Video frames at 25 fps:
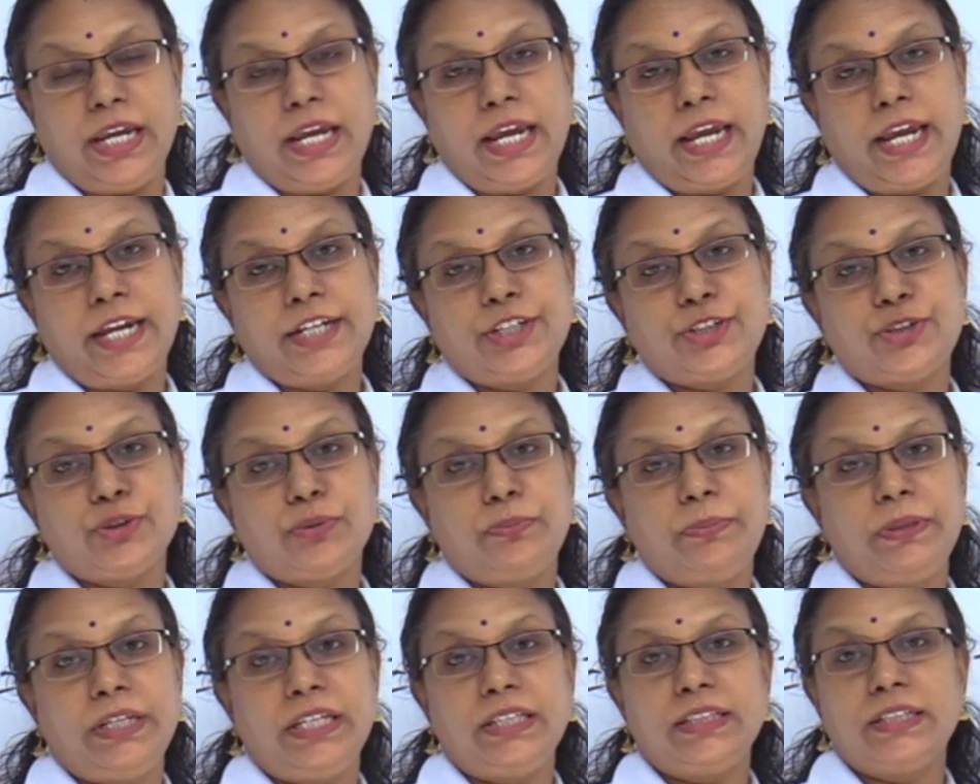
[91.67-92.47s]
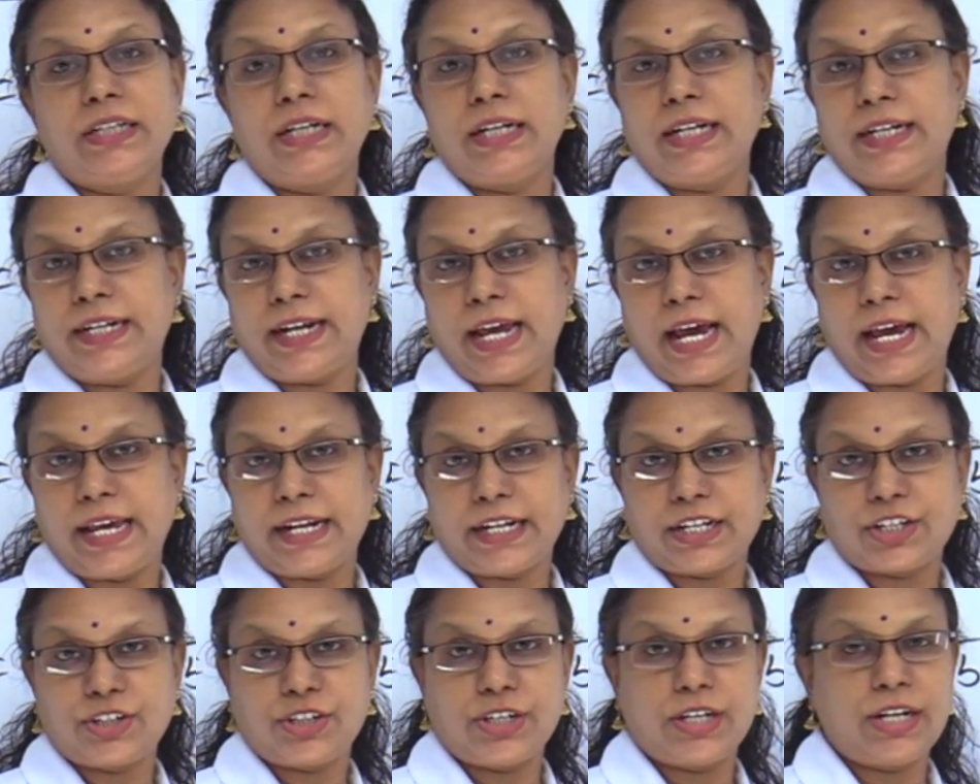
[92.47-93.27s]
A to B ennulla
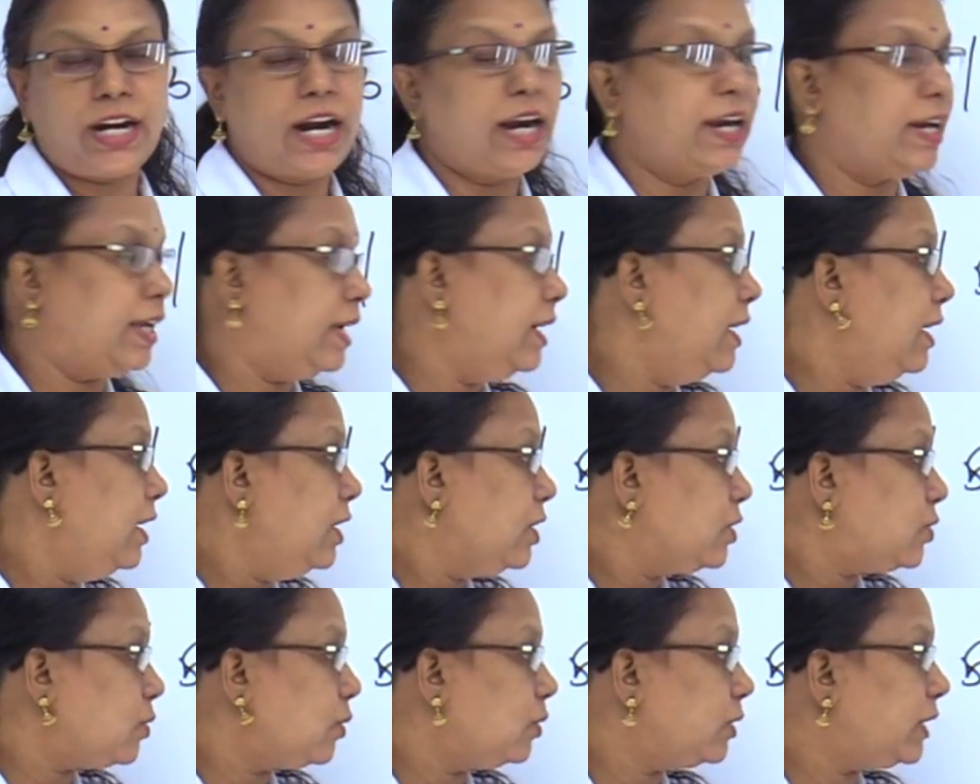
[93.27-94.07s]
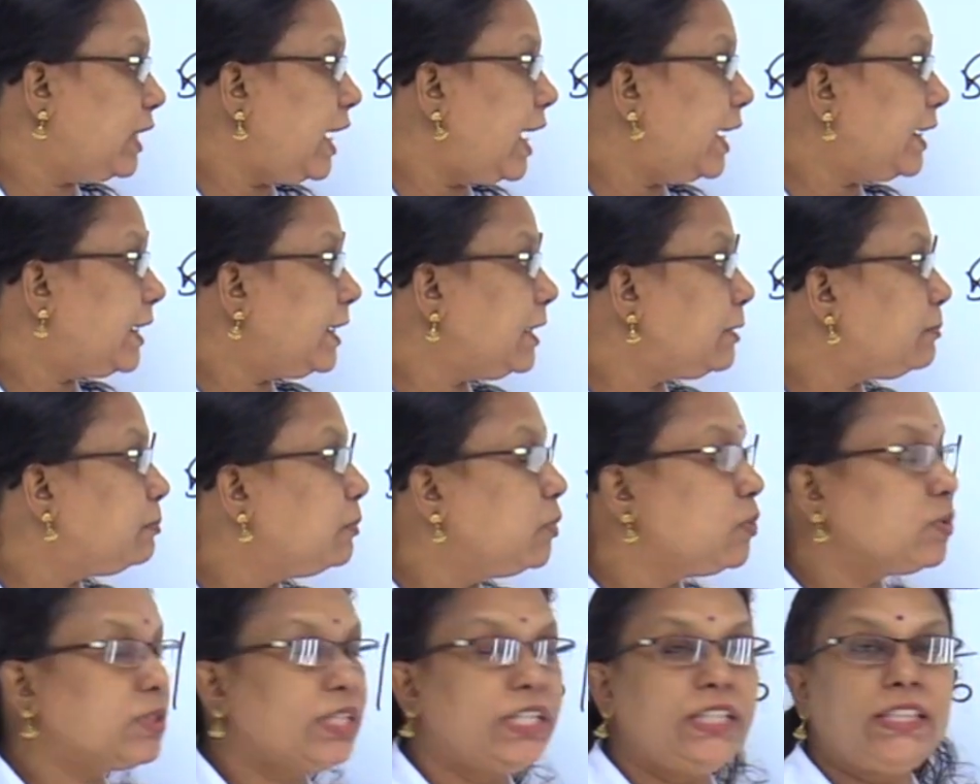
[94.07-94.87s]
direction aanu, so that it
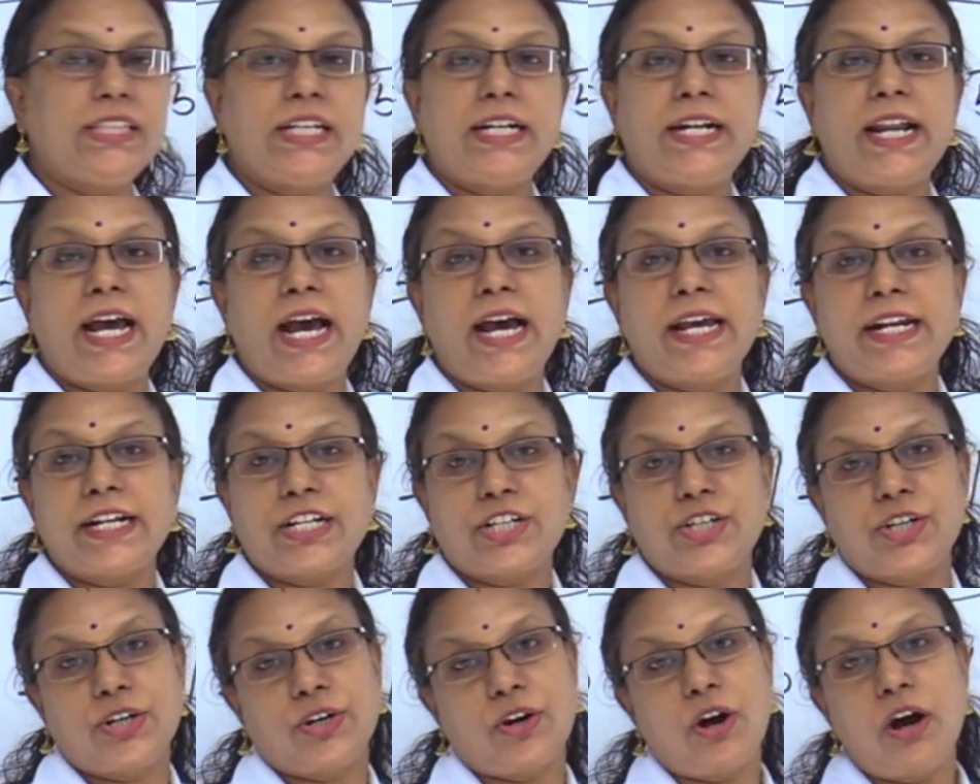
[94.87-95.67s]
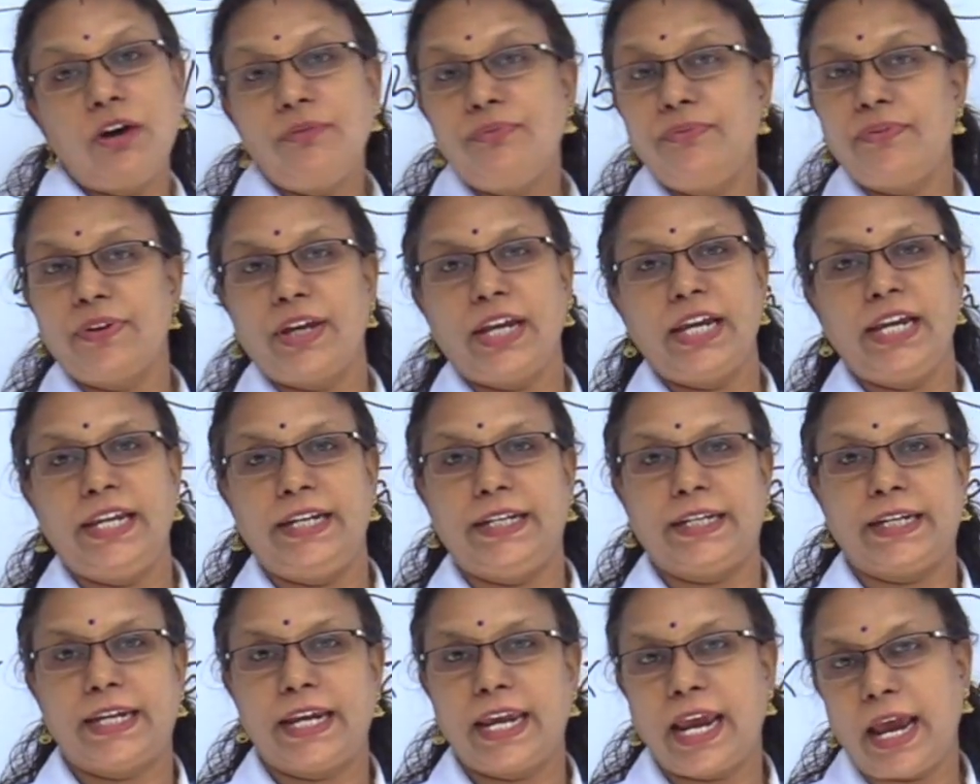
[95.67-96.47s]
moves in the direction of
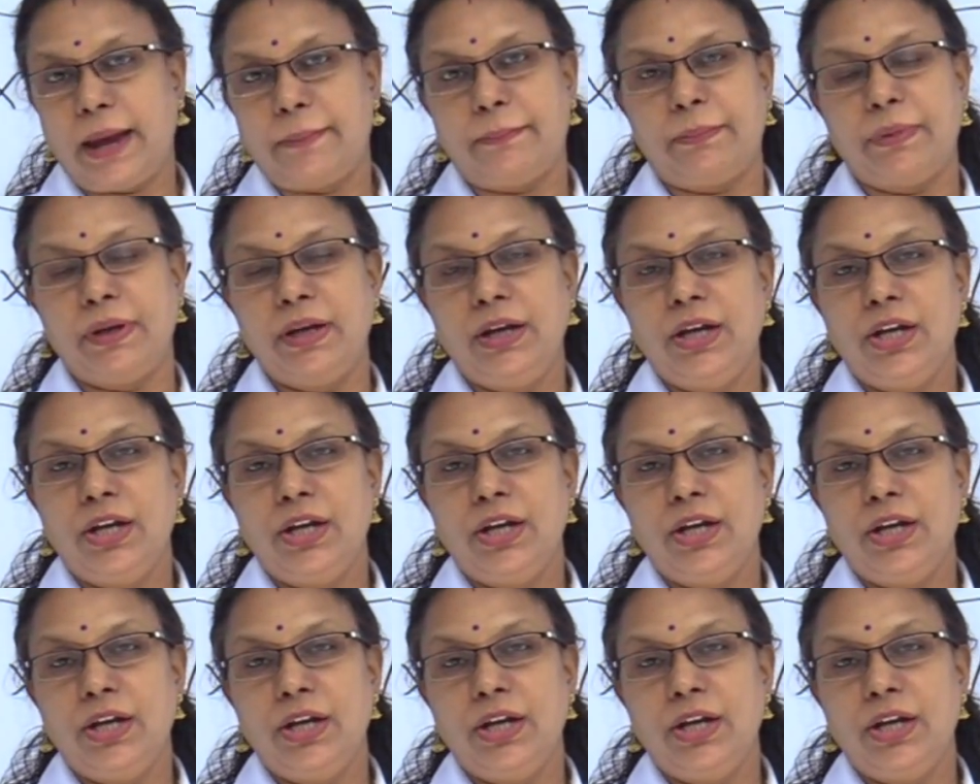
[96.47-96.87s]
n cap.